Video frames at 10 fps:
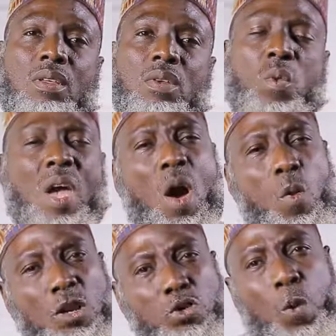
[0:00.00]
where
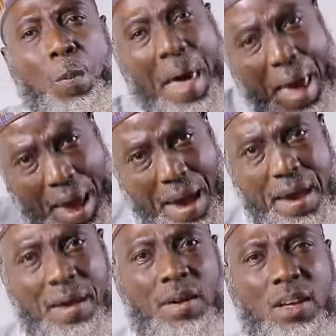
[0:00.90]
what you pay
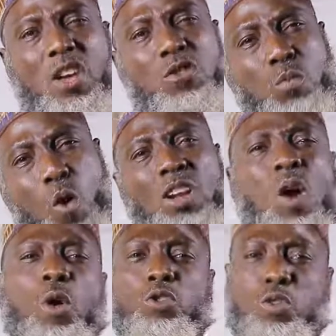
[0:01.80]
is more
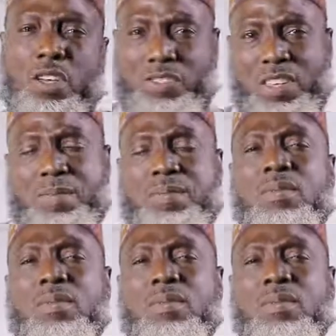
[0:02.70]
than what you receive,